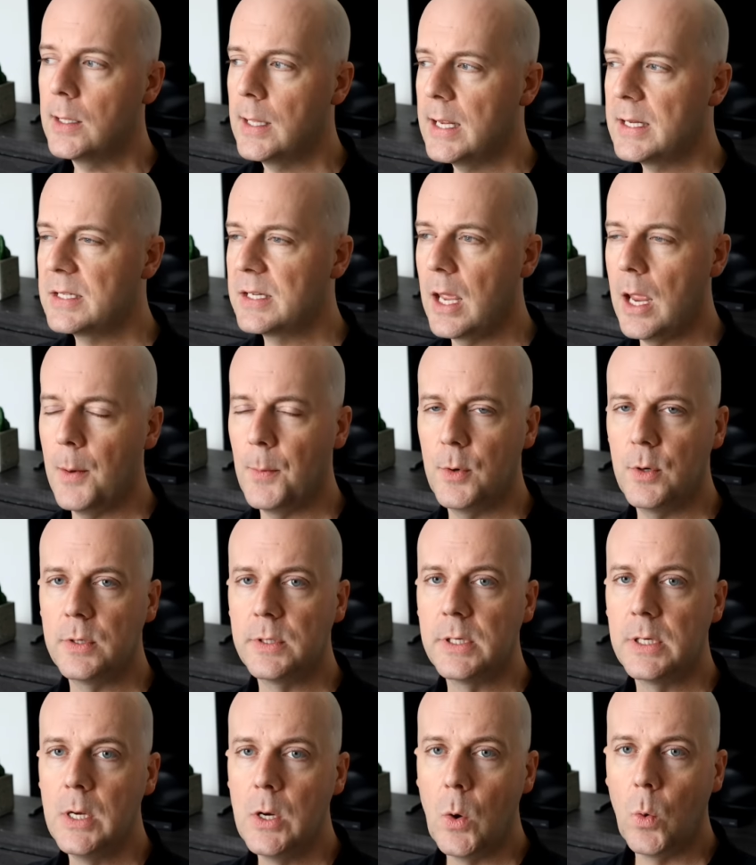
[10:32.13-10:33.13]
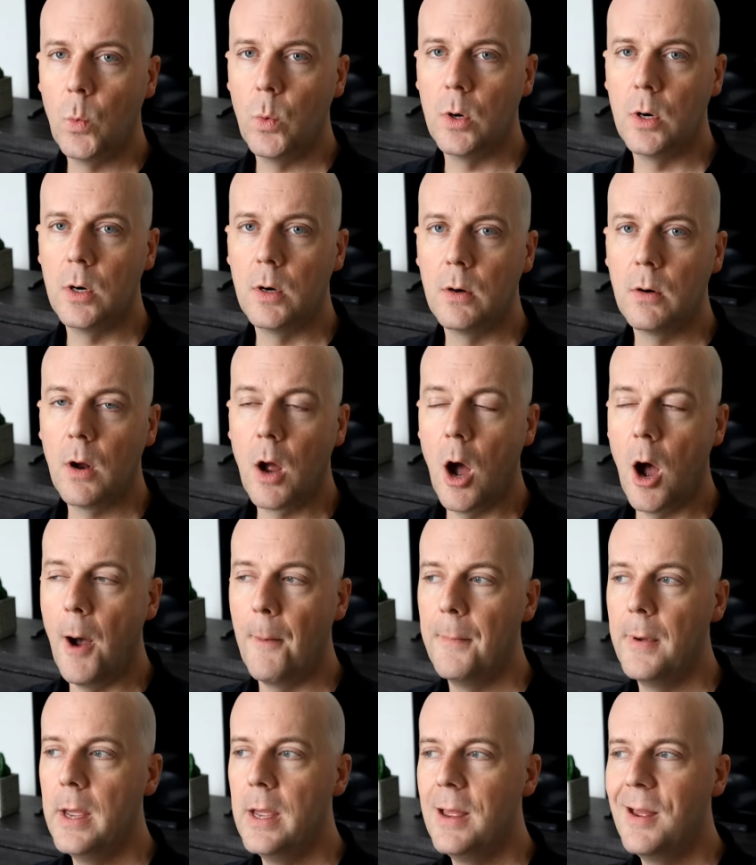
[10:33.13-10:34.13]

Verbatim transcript: A lot of scammers were uh,